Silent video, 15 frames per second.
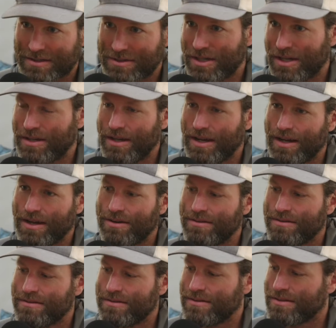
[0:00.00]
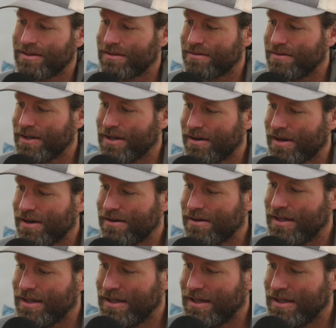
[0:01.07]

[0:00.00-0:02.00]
check you out and try to figure out